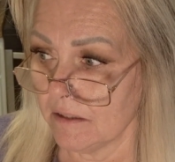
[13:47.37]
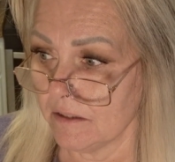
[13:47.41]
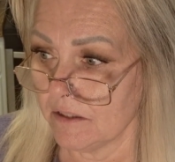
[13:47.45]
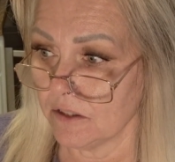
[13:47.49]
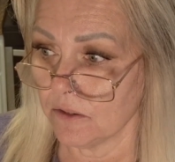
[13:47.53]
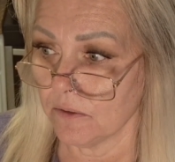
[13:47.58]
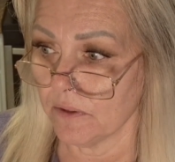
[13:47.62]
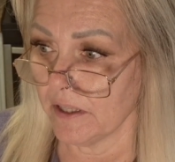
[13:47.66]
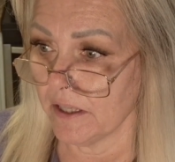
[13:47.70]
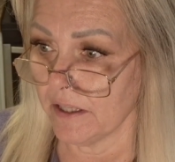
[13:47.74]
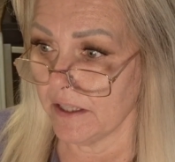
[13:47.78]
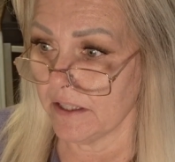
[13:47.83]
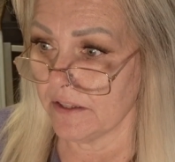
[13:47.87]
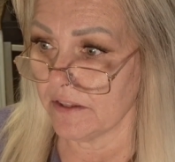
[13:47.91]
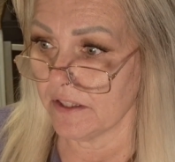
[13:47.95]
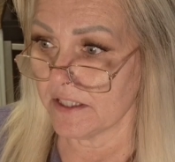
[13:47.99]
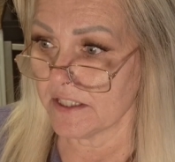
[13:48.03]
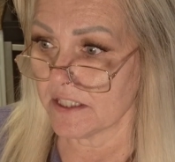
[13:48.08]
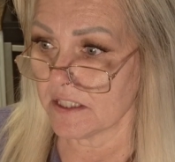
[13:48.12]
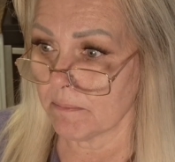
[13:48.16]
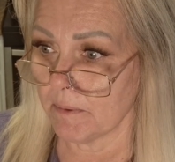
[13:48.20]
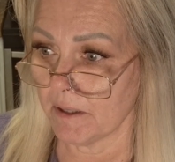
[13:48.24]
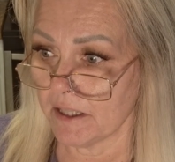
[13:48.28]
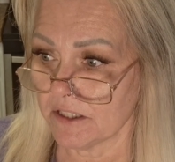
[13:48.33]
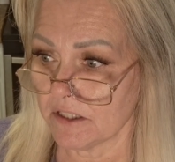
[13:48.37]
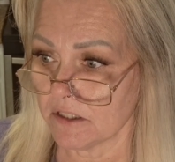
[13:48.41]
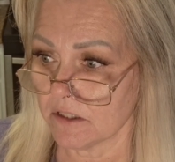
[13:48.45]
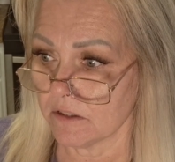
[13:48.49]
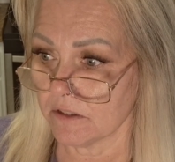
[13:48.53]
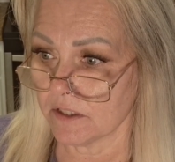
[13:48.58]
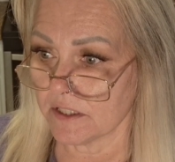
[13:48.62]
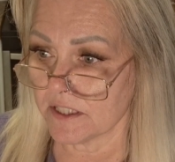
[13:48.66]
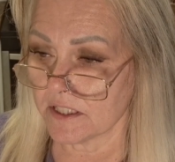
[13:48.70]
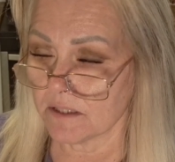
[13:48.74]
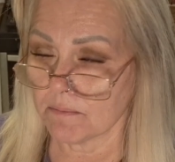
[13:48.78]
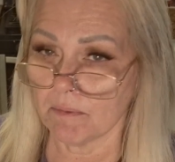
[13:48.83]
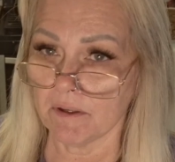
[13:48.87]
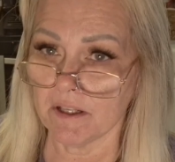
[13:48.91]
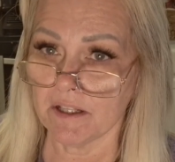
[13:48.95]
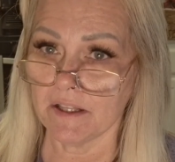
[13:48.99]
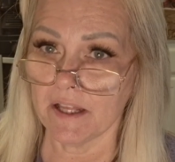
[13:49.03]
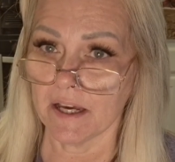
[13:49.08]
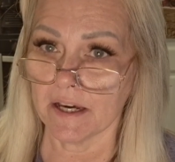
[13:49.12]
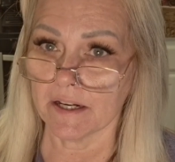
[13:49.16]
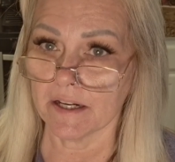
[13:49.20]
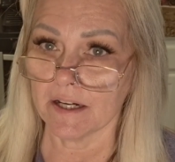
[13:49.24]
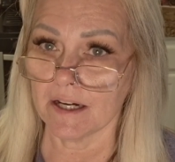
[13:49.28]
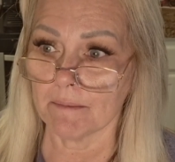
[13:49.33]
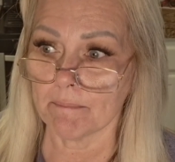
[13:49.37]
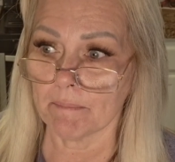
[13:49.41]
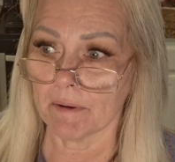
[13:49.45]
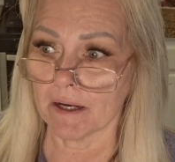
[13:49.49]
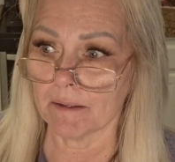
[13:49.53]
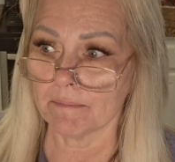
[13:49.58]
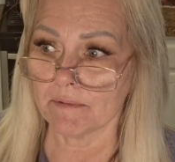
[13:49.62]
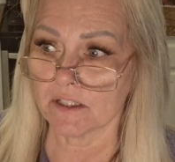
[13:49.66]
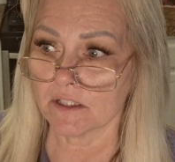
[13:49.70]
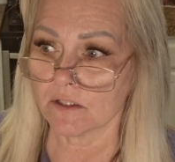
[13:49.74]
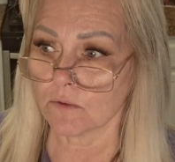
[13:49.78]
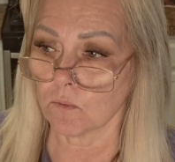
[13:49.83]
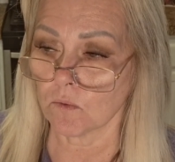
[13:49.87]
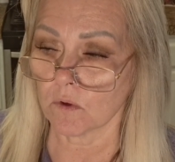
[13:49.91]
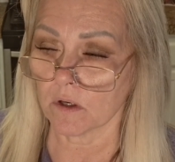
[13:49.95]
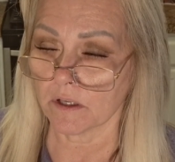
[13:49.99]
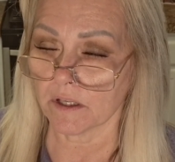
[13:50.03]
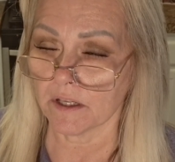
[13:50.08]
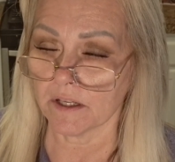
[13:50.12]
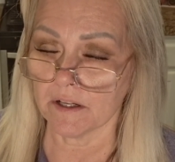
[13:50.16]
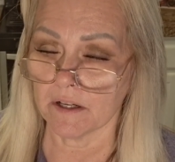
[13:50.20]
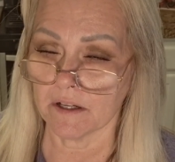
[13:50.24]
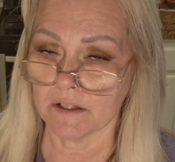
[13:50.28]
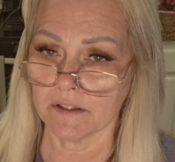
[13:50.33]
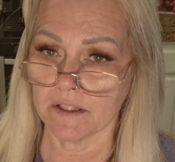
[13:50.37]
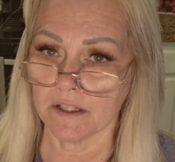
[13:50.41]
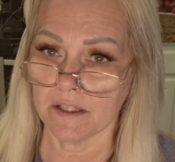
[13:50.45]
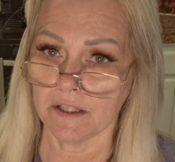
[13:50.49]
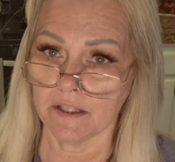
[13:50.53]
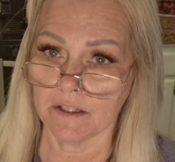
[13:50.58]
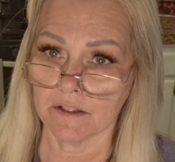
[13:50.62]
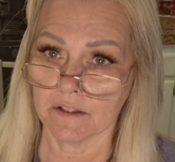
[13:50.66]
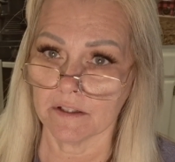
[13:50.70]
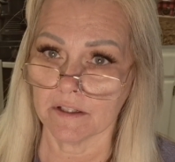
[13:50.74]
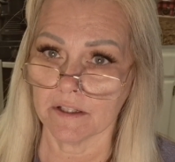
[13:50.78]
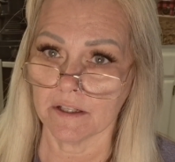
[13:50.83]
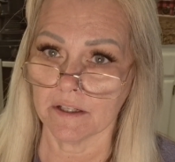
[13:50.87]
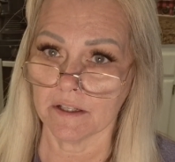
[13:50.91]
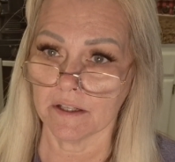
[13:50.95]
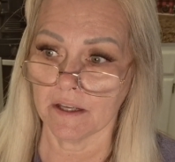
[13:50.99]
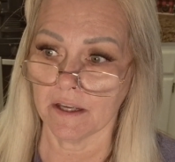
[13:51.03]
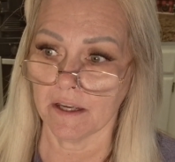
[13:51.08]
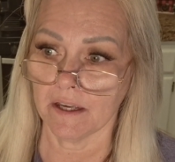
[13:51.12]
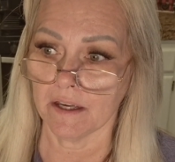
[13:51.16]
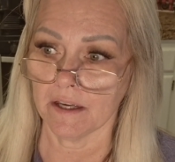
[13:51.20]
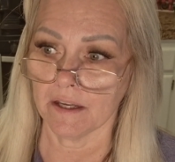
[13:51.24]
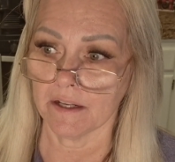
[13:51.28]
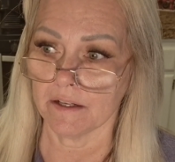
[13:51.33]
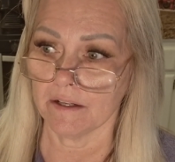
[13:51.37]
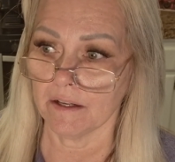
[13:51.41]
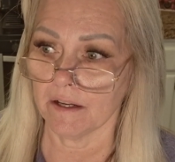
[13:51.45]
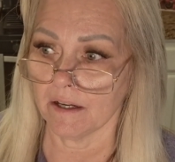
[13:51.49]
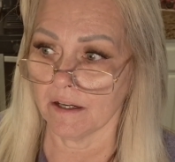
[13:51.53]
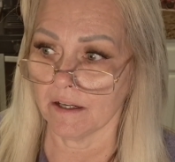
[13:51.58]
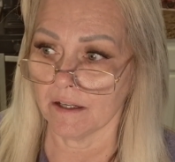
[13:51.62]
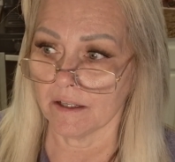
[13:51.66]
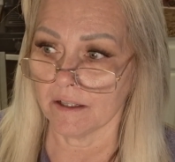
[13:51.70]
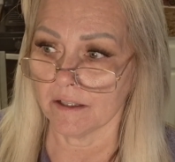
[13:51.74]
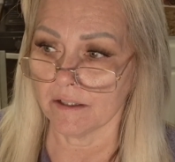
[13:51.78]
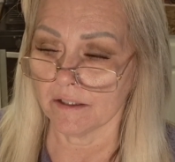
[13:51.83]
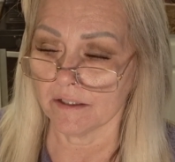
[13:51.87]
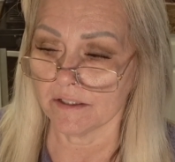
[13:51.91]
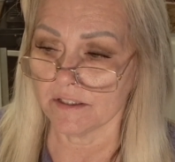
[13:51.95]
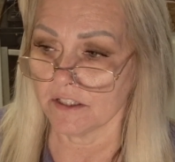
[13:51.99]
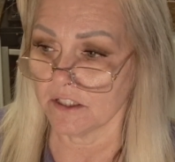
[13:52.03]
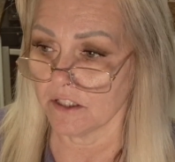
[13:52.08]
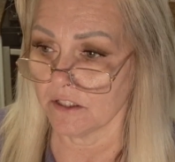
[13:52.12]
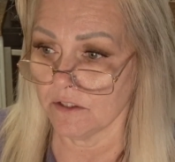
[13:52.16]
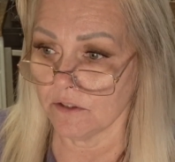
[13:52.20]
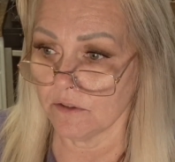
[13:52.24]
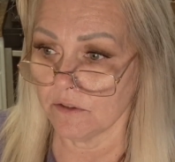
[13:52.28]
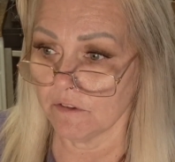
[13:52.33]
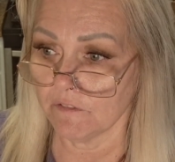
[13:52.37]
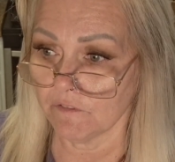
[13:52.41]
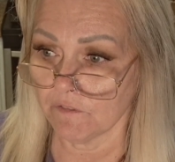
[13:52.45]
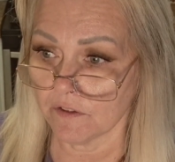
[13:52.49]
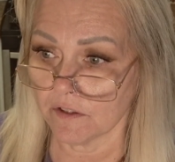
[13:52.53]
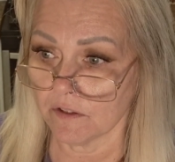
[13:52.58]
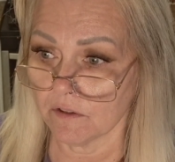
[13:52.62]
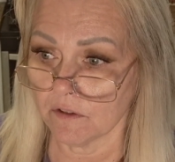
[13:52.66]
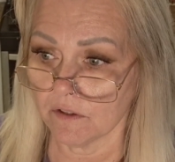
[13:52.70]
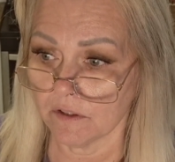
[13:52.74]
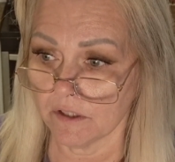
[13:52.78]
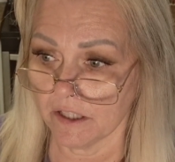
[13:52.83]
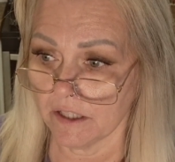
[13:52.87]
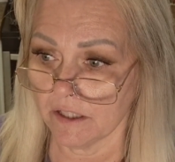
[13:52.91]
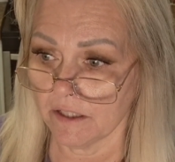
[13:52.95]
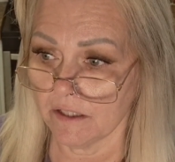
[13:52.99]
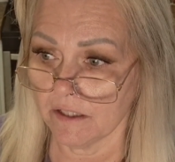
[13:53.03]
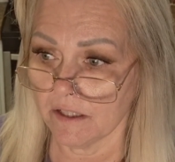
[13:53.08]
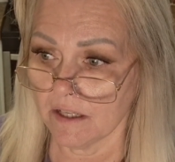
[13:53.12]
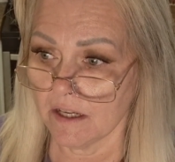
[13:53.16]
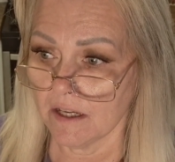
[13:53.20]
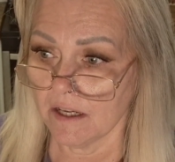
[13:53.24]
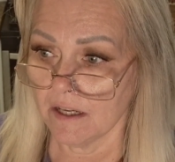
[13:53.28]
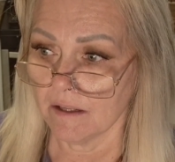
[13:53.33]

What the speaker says: doing anything special to speed that up. I'm just working on the healing, and I continue to feel good.